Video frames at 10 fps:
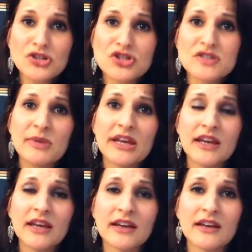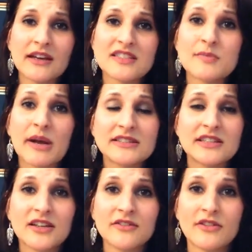just being
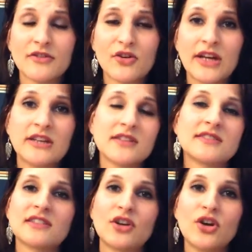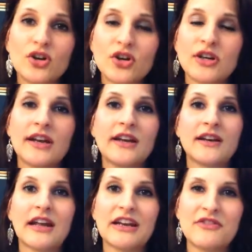expecting of, of greatness and good
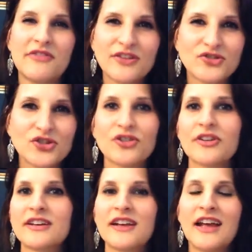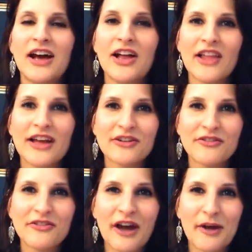and, and adventure and a lot
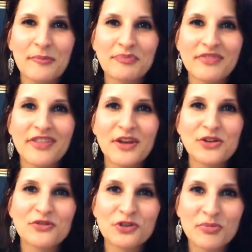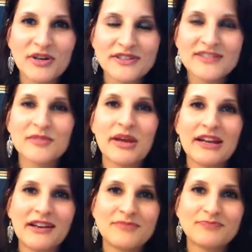of um, things for you to
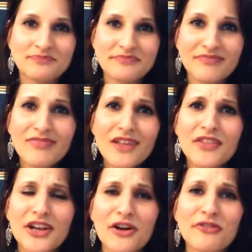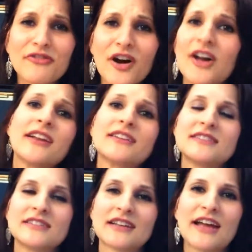participate in that are fun and
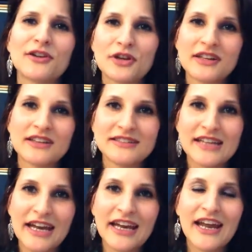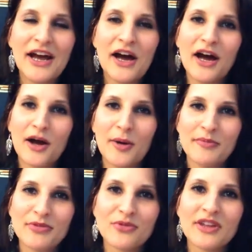to kind of look at the day um,
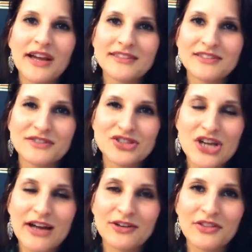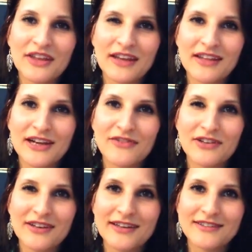through the eyes of a child, thinking that every
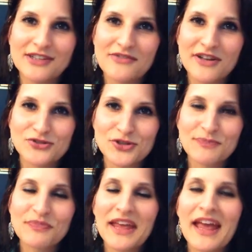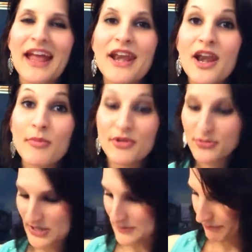day is an adventure. Number
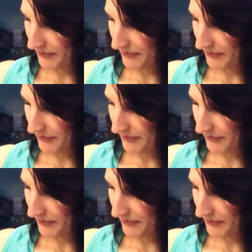three